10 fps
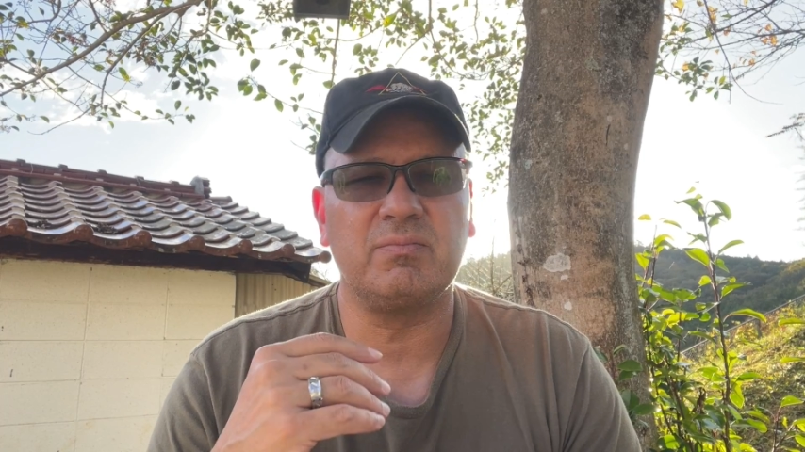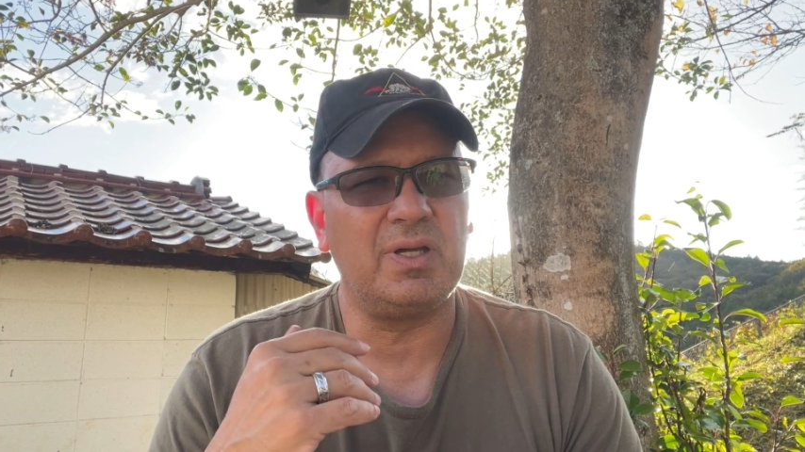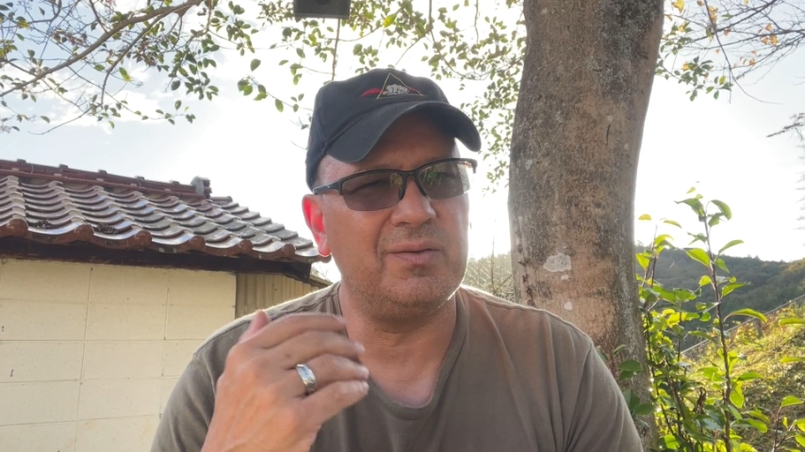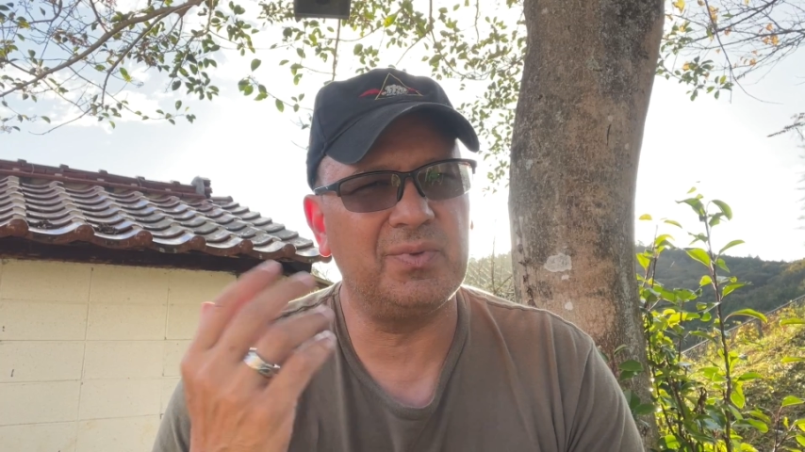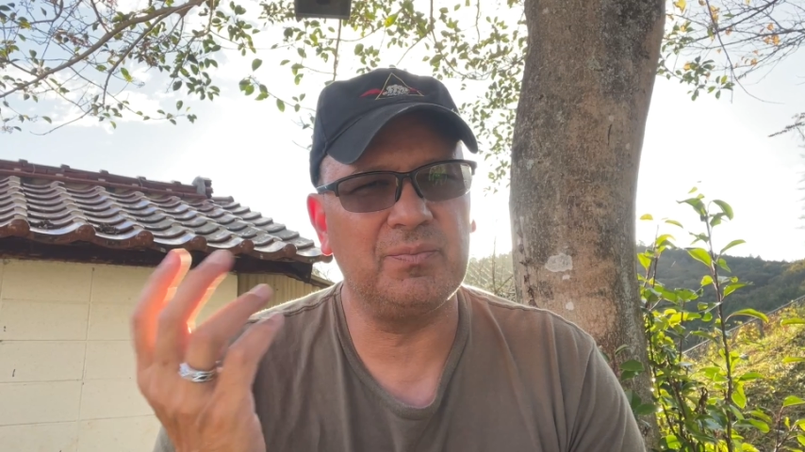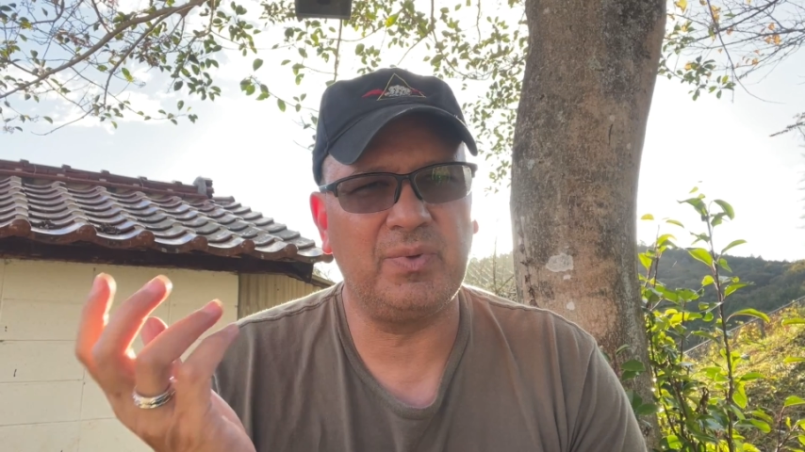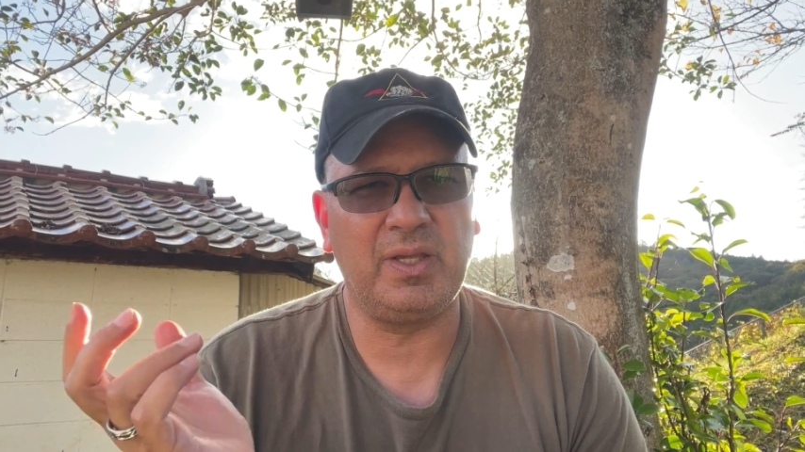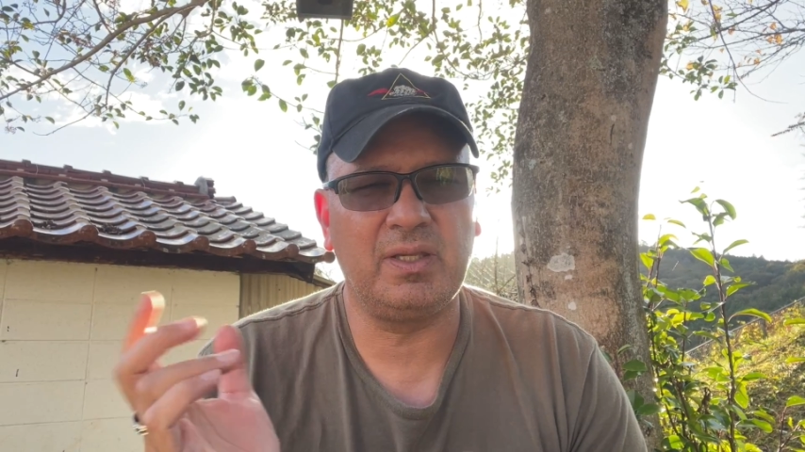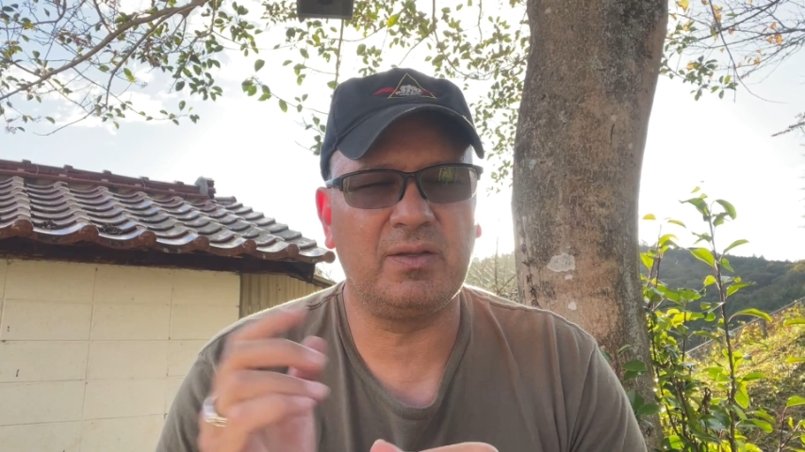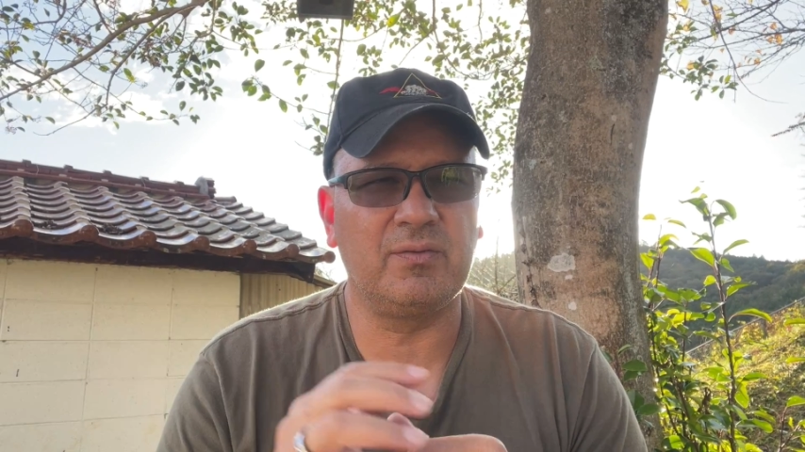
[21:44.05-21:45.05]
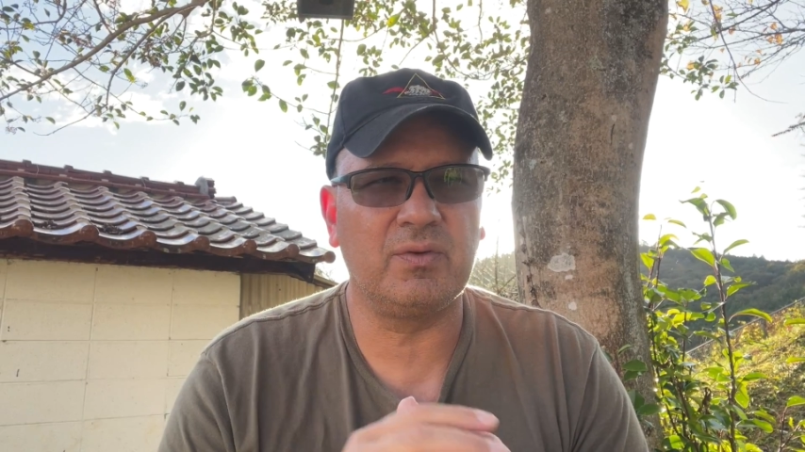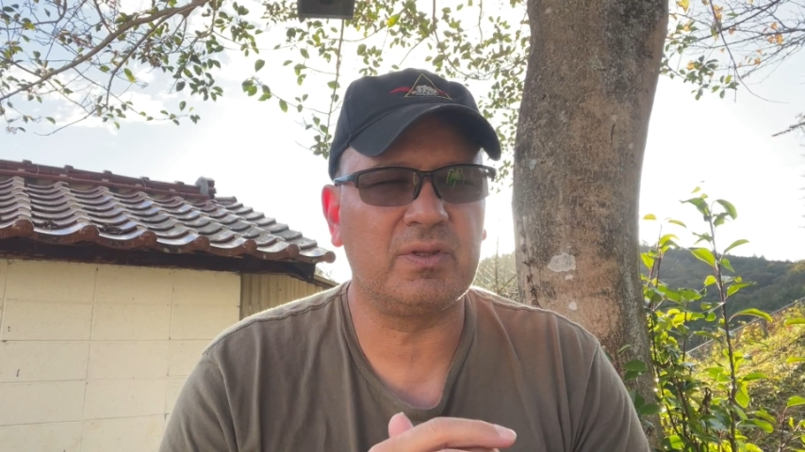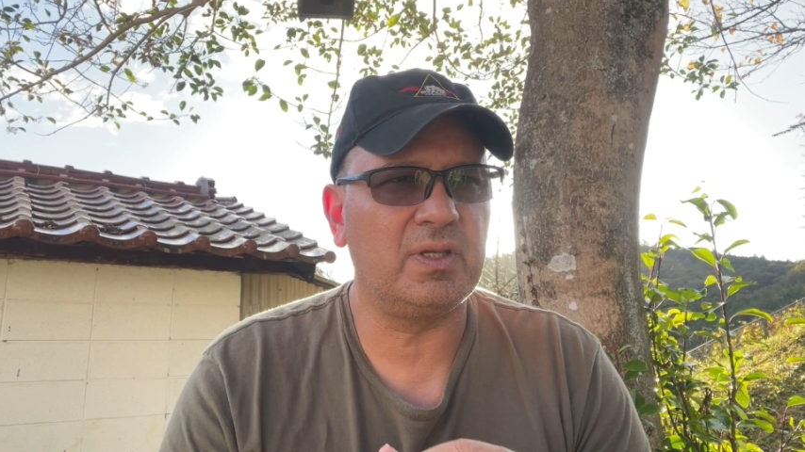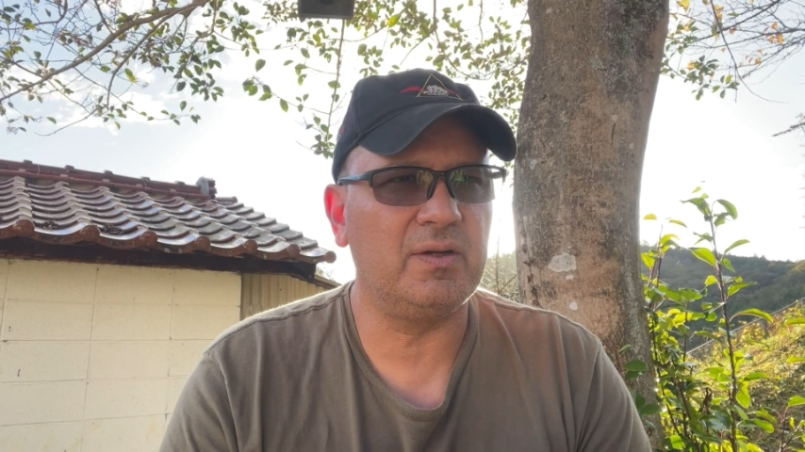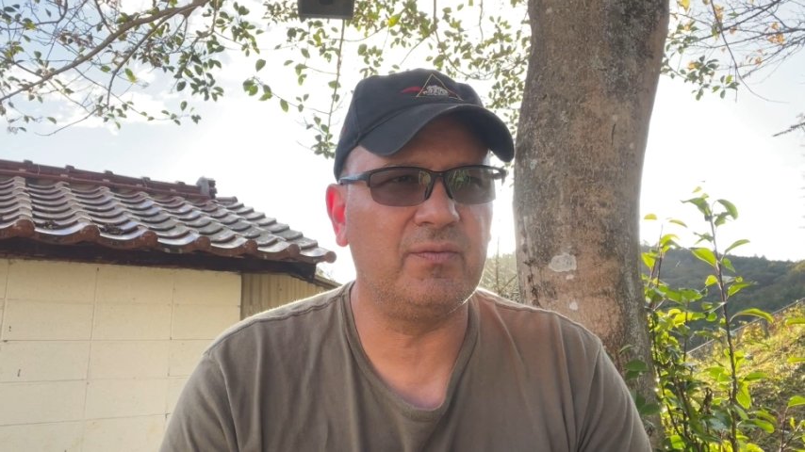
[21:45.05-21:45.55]
I've been banking
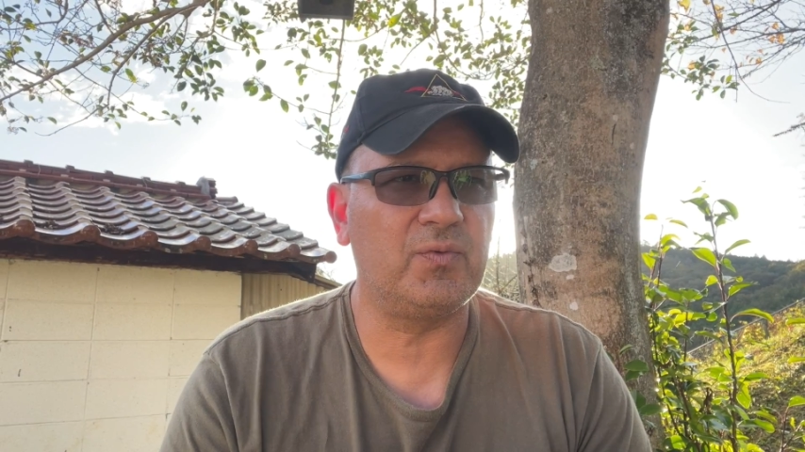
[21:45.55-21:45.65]
with them